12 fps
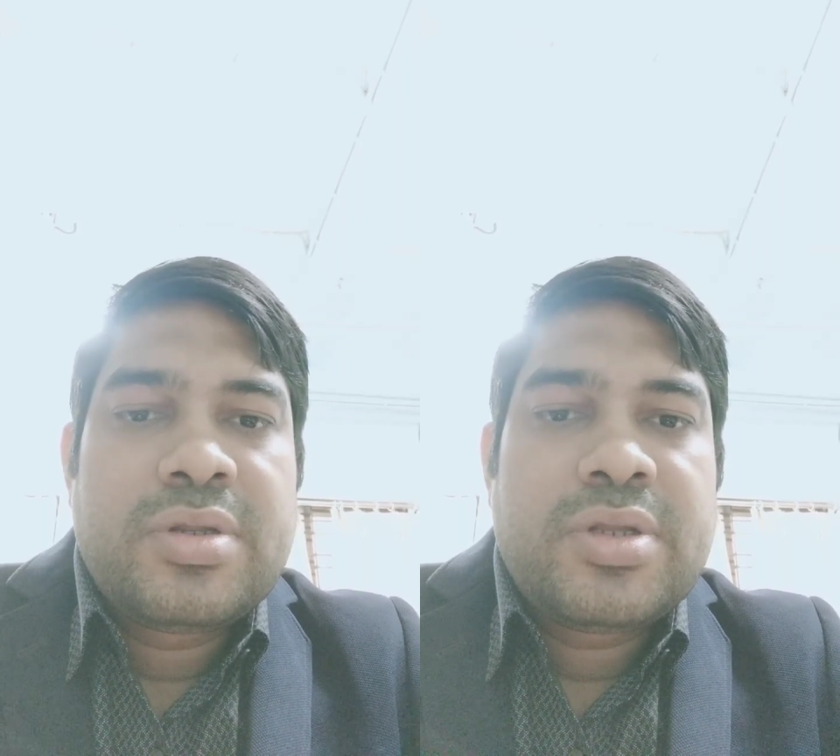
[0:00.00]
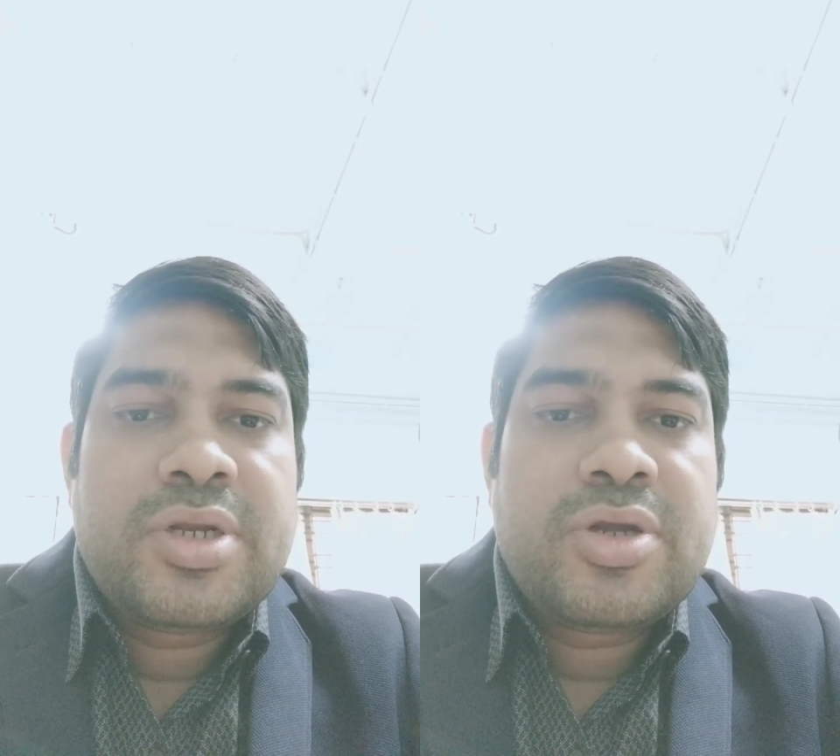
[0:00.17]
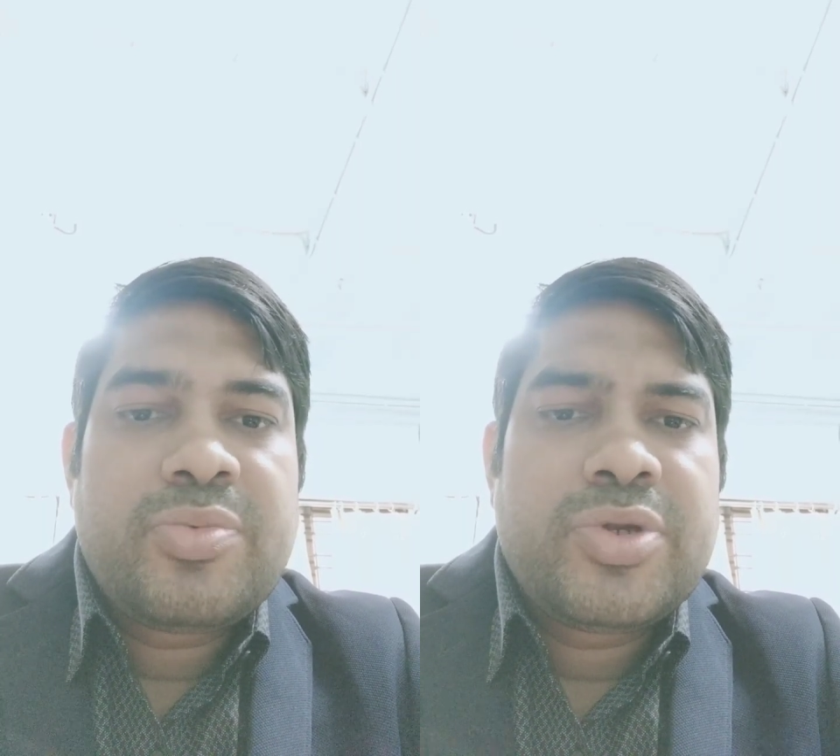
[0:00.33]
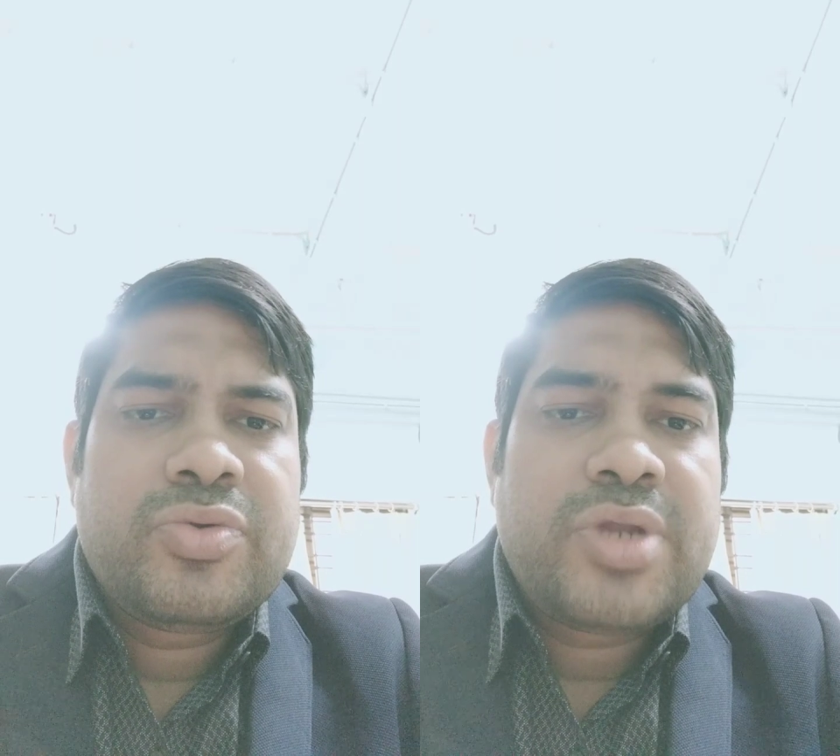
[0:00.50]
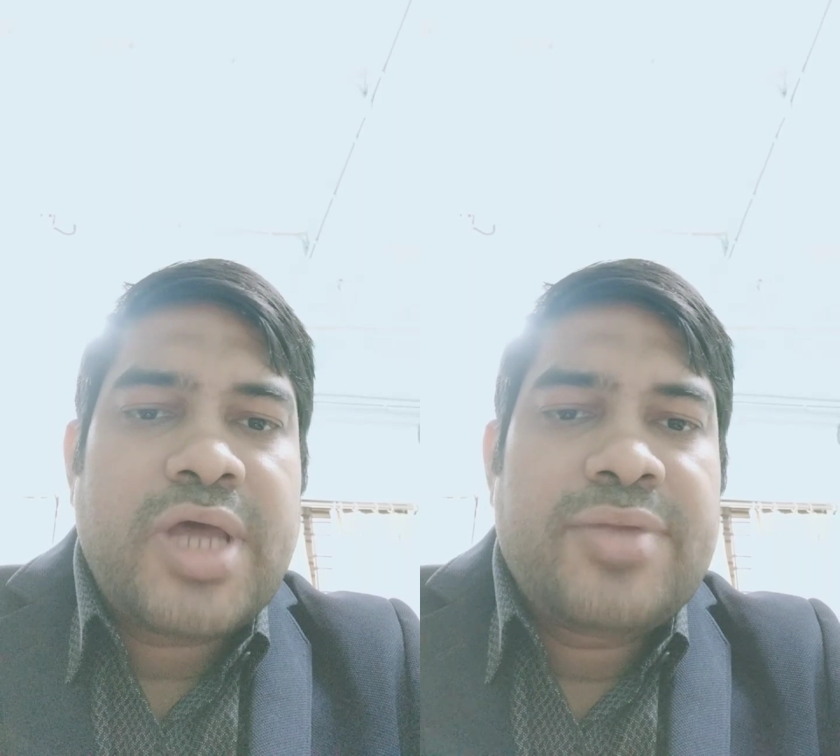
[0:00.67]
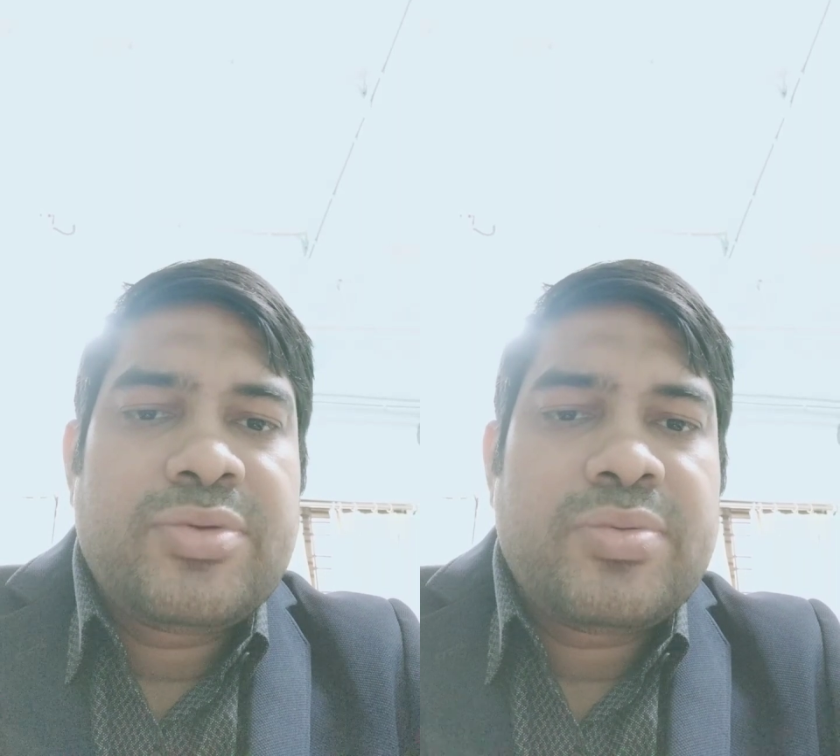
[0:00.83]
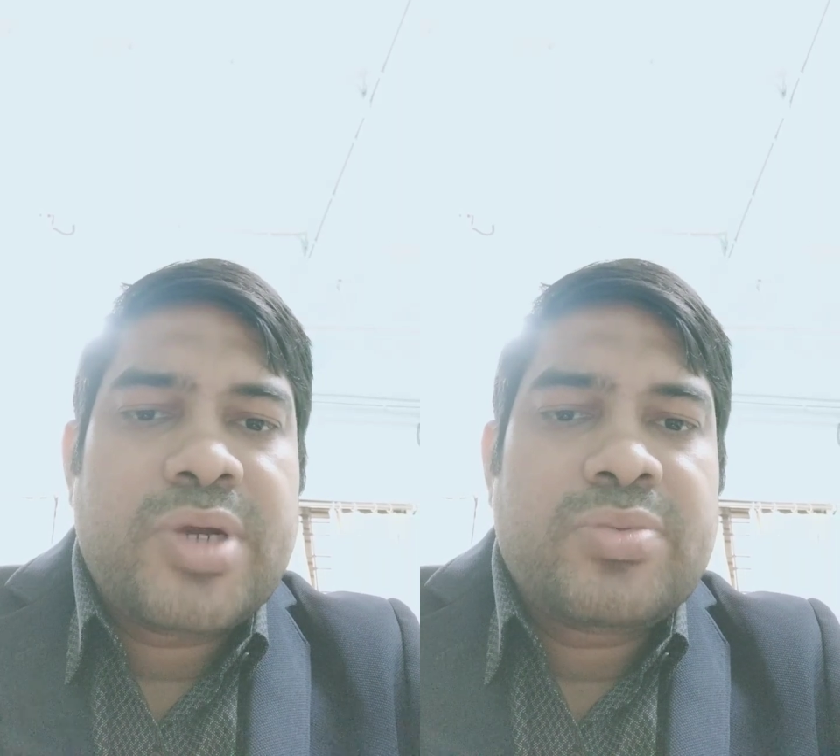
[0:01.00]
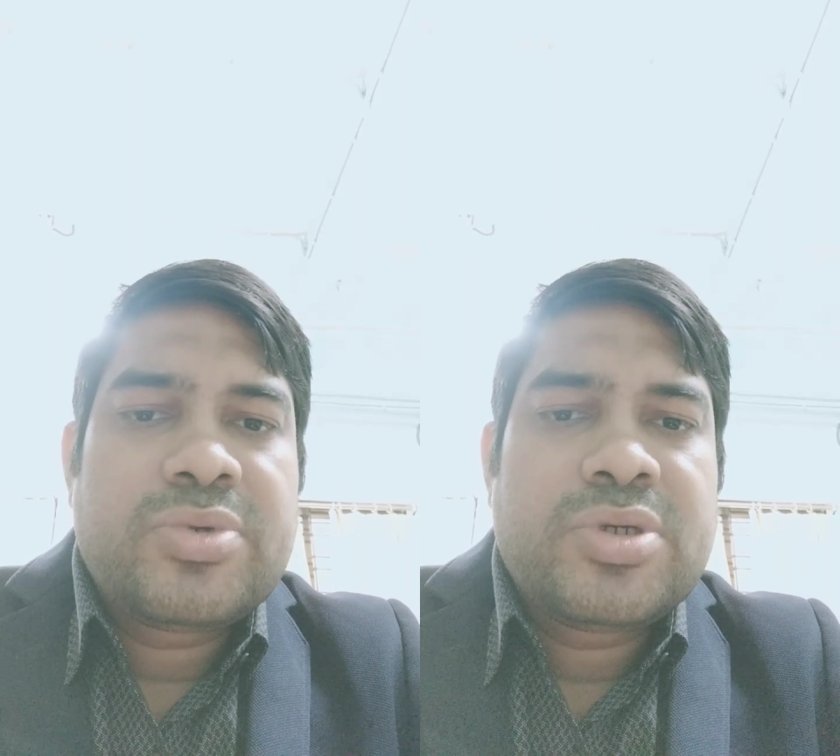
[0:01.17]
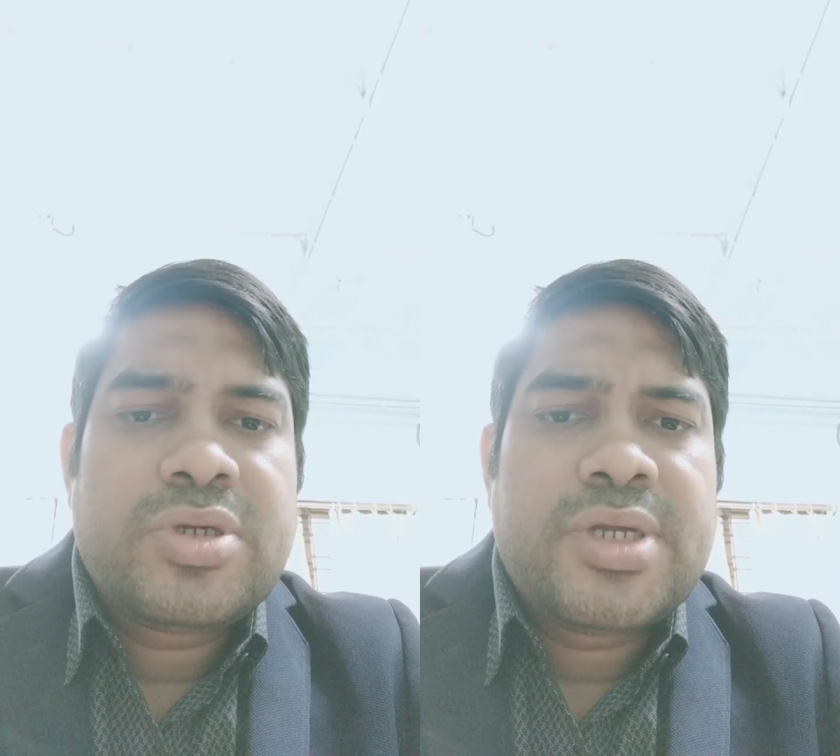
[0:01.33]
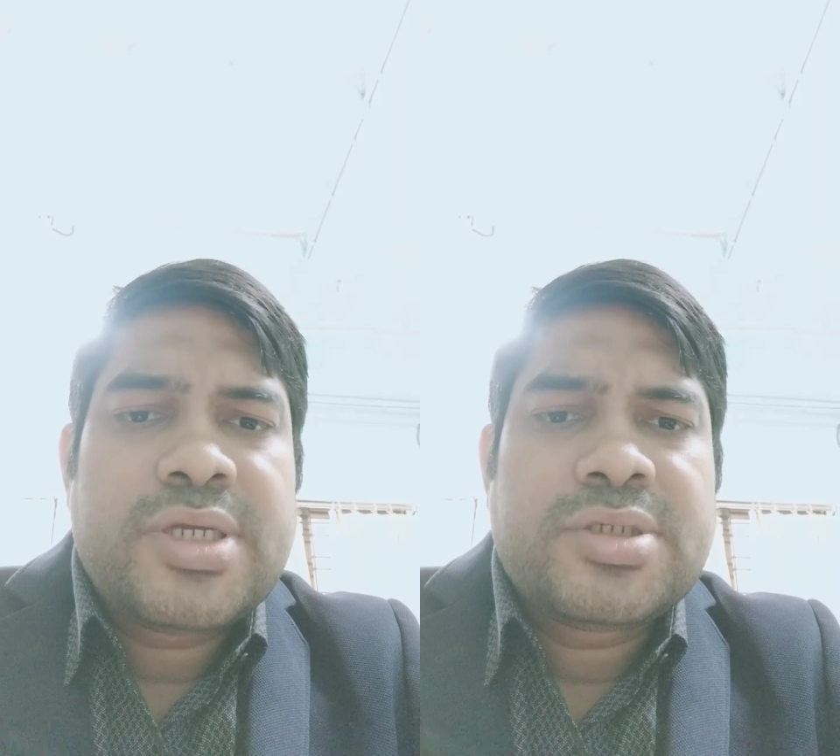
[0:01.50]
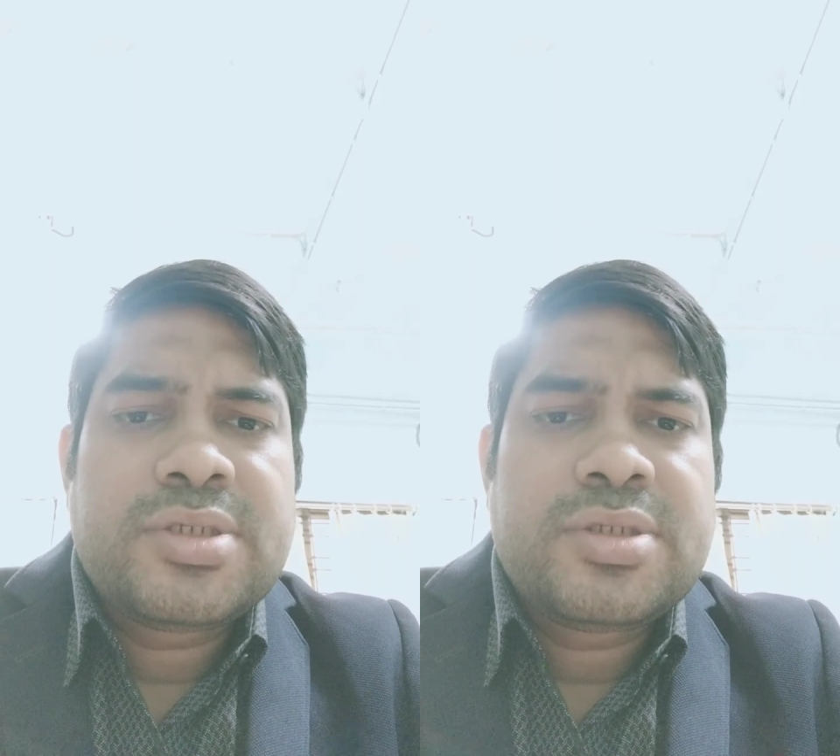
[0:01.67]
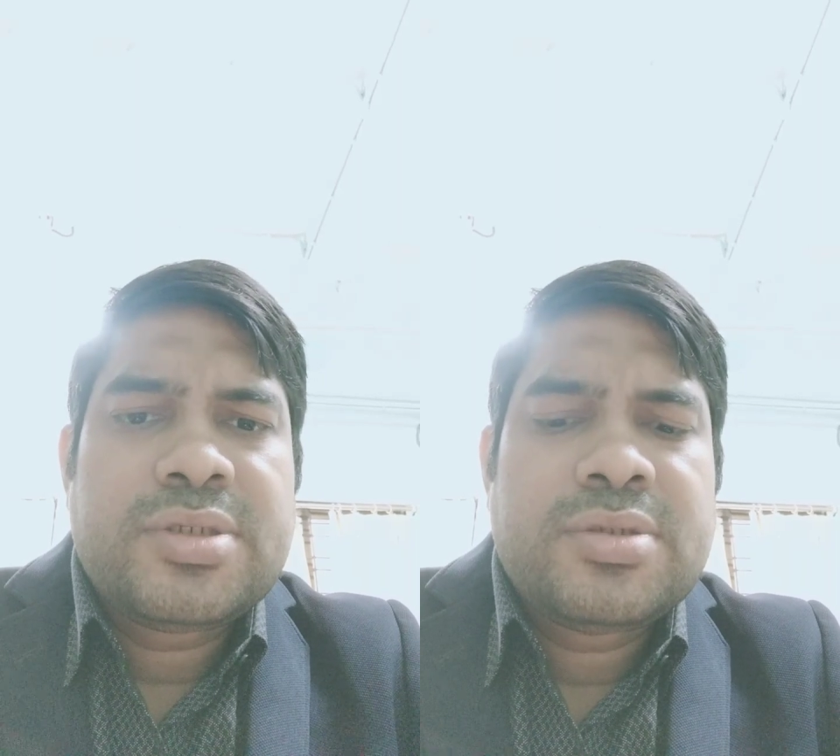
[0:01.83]
Then coming to types of adverse drug
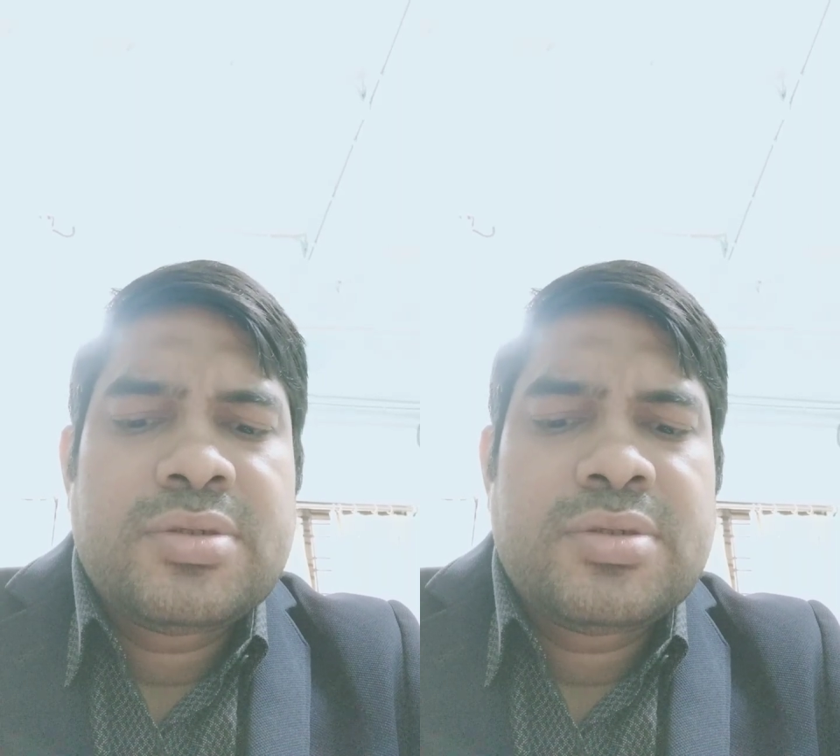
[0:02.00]
reactions,